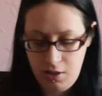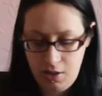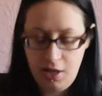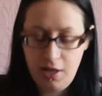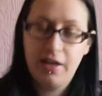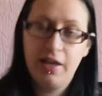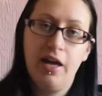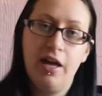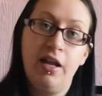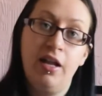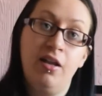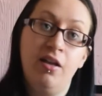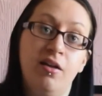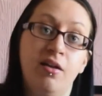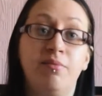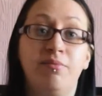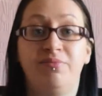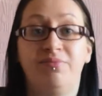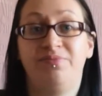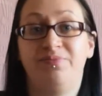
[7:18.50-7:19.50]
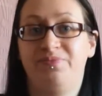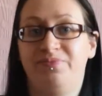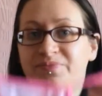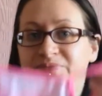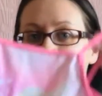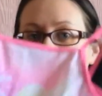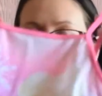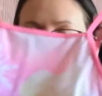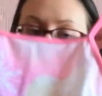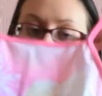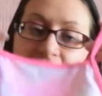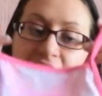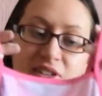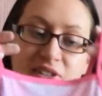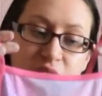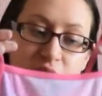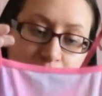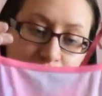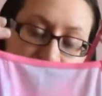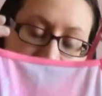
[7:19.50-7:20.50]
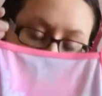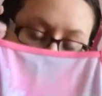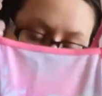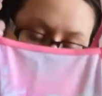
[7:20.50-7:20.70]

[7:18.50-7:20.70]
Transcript: Again, guess who picked